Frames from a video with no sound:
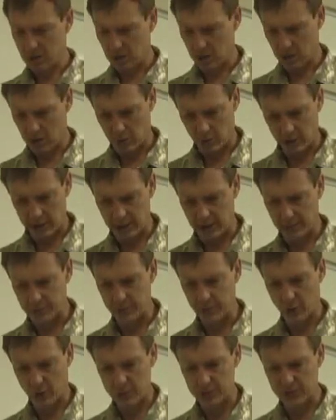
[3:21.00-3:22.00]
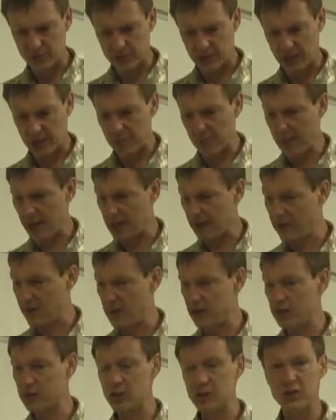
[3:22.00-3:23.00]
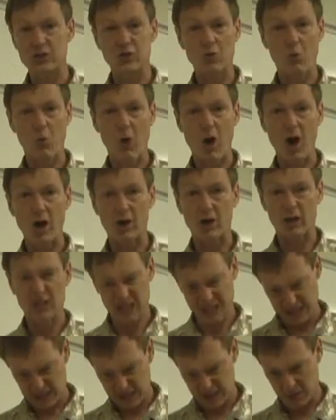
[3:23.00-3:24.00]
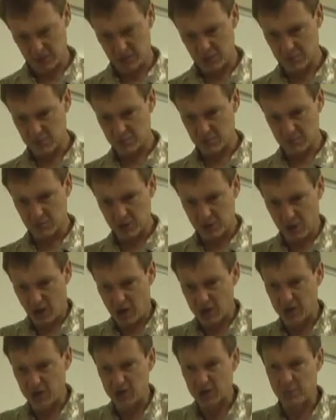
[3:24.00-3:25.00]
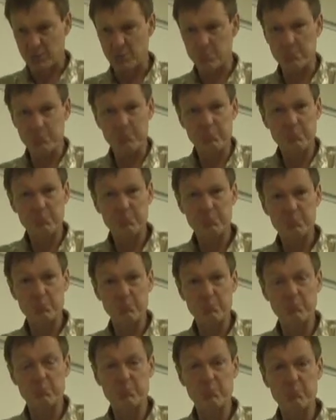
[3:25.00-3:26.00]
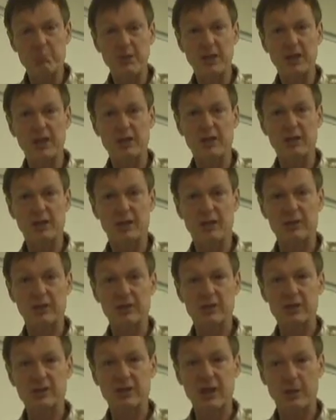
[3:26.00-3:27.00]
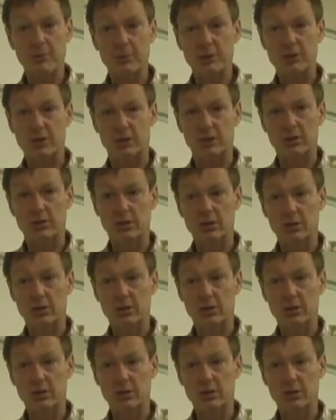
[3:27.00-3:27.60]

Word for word: Uh, when it absorbs the same amount of energy as the water, it causes a bigger increase in temperature.